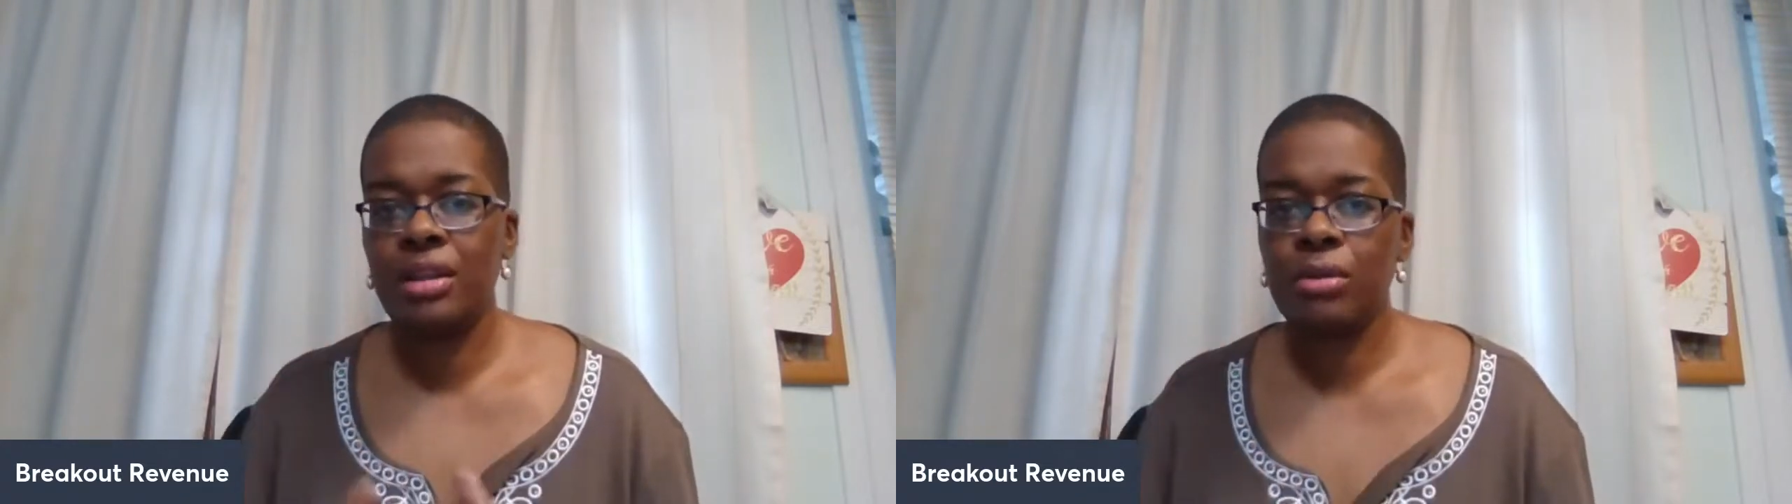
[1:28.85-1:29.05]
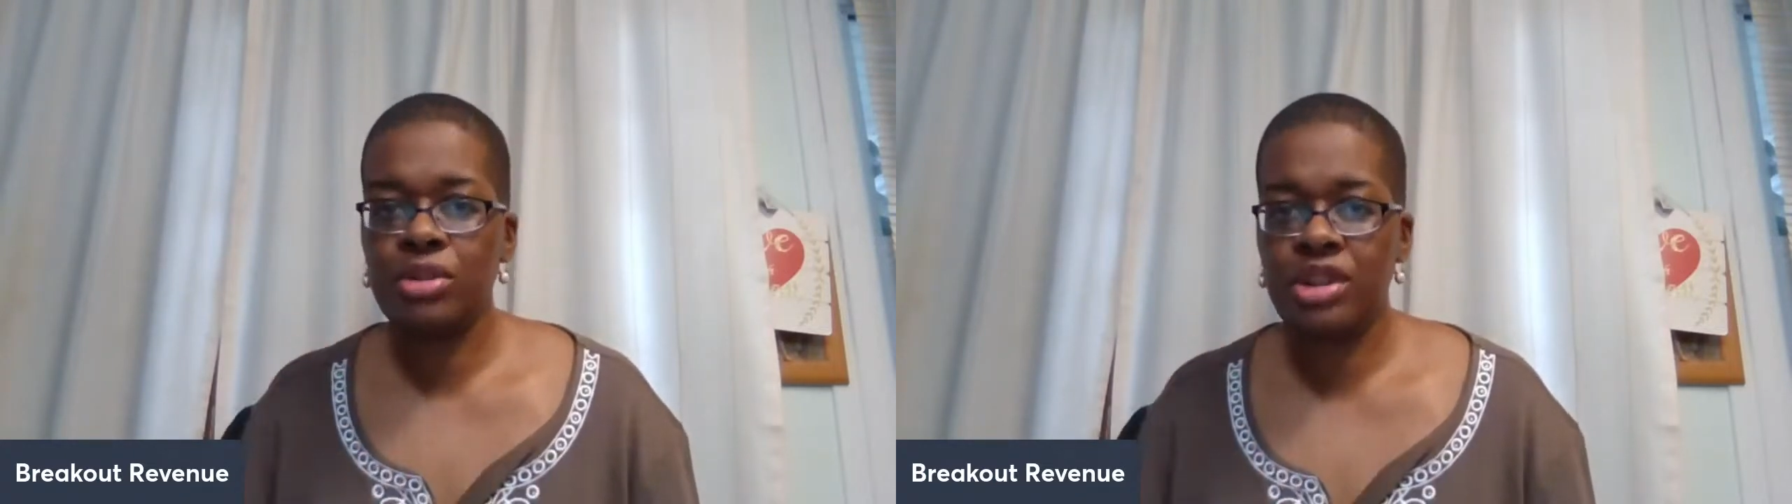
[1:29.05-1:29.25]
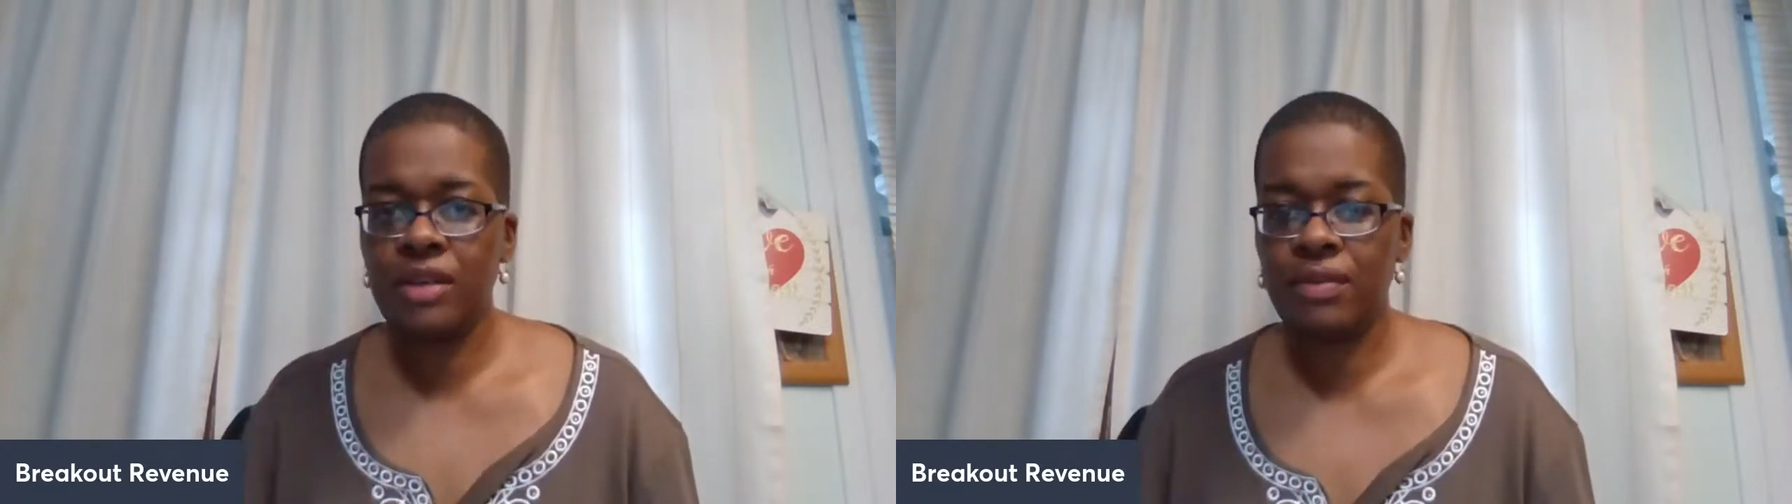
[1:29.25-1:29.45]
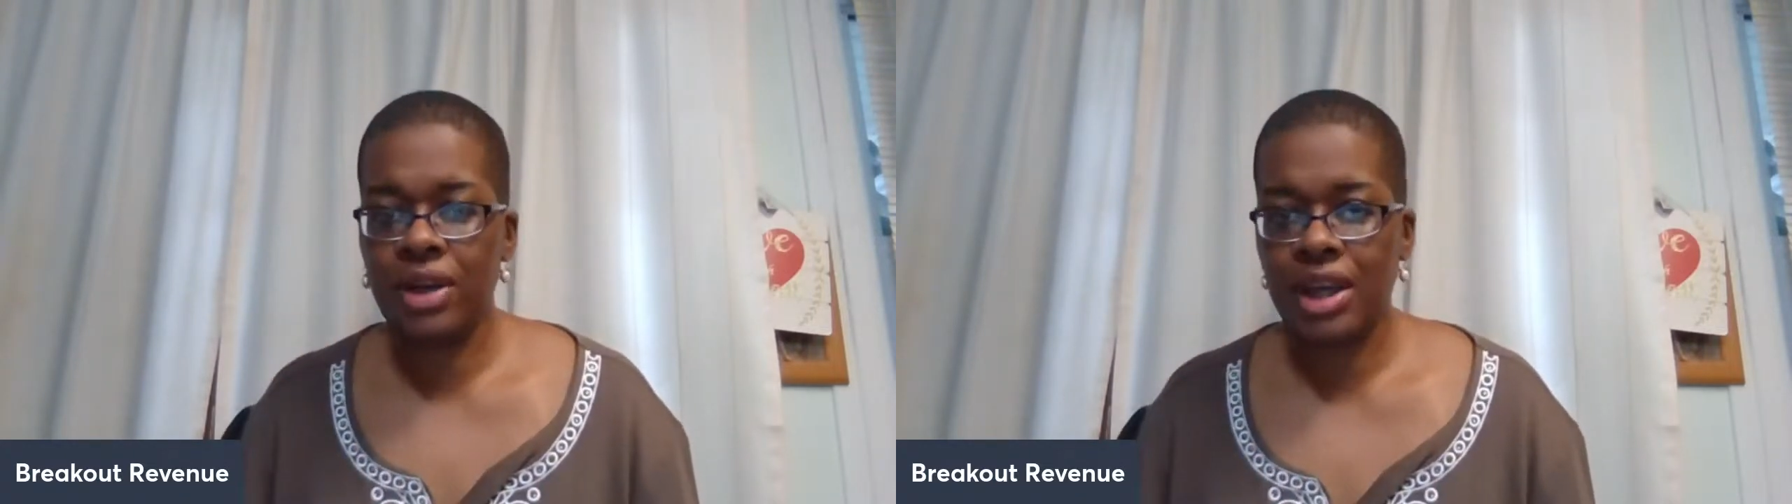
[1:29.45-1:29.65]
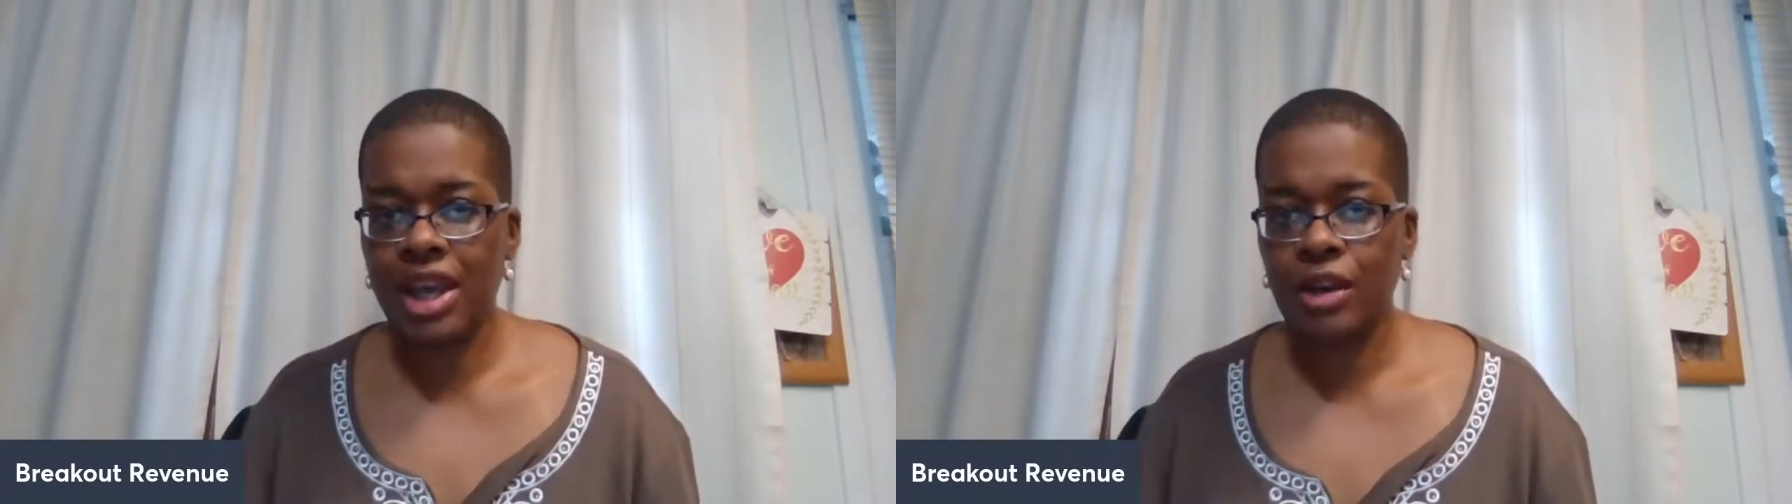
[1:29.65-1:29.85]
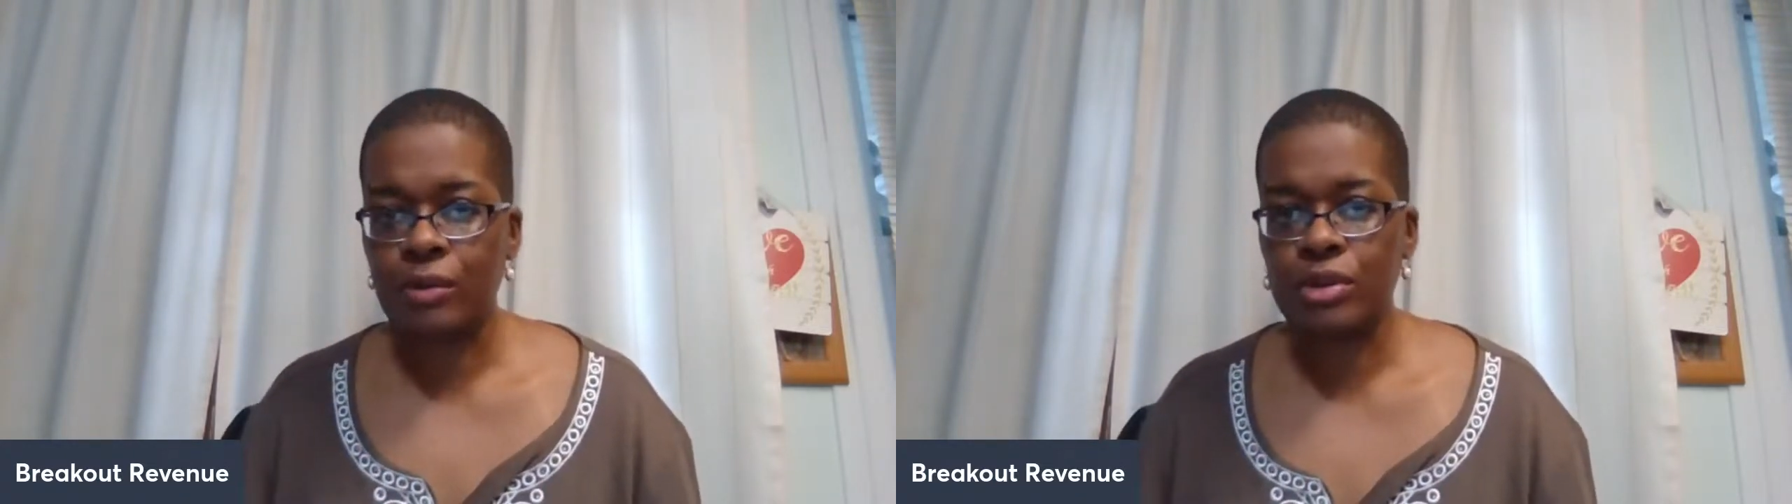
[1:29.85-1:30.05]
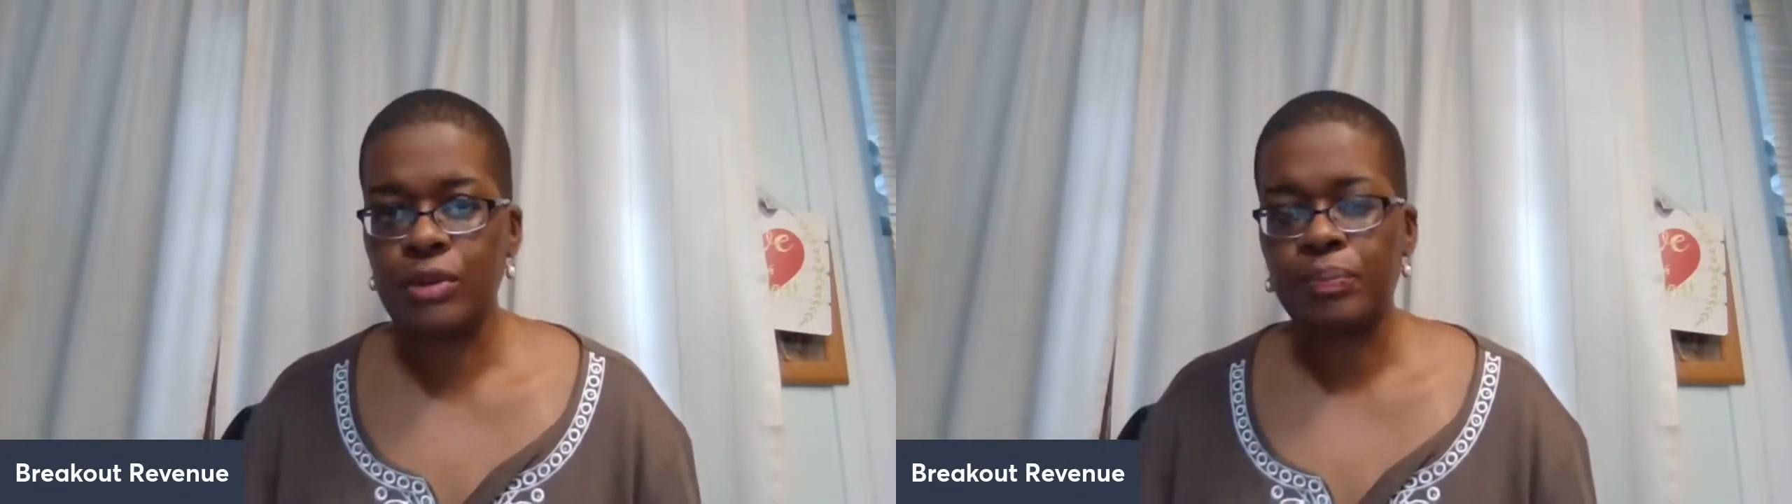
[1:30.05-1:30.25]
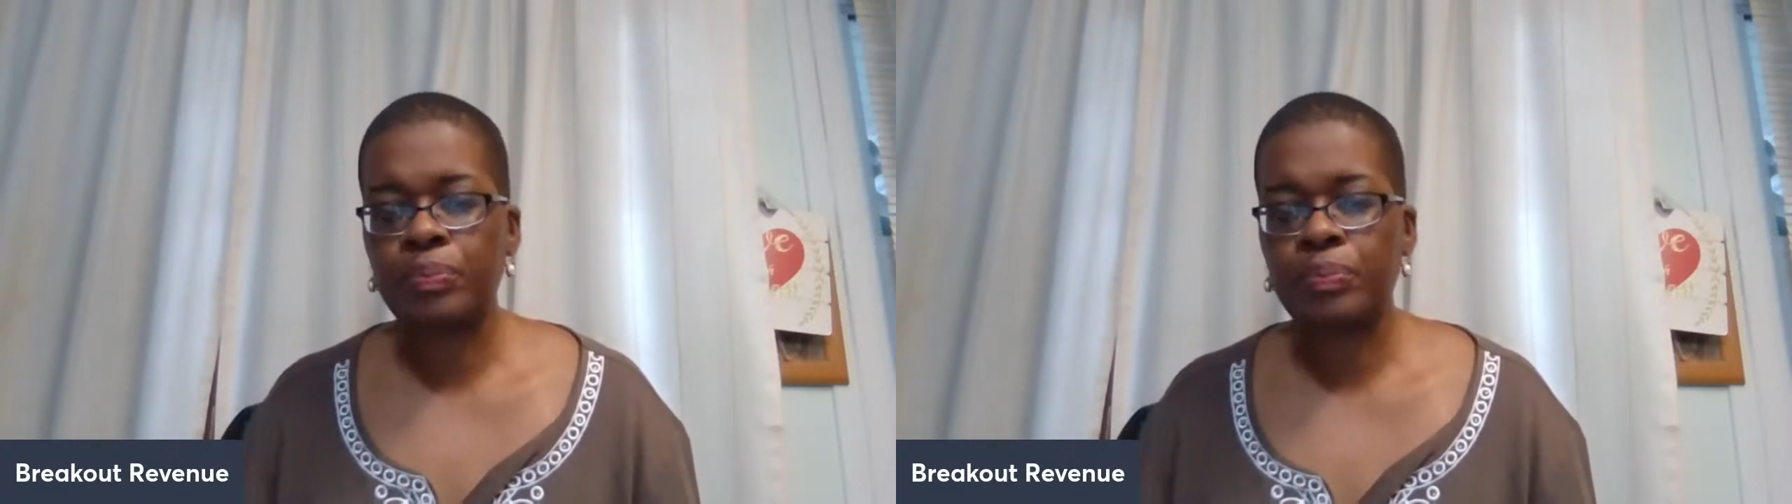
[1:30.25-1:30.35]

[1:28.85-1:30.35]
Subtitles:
those different accounts.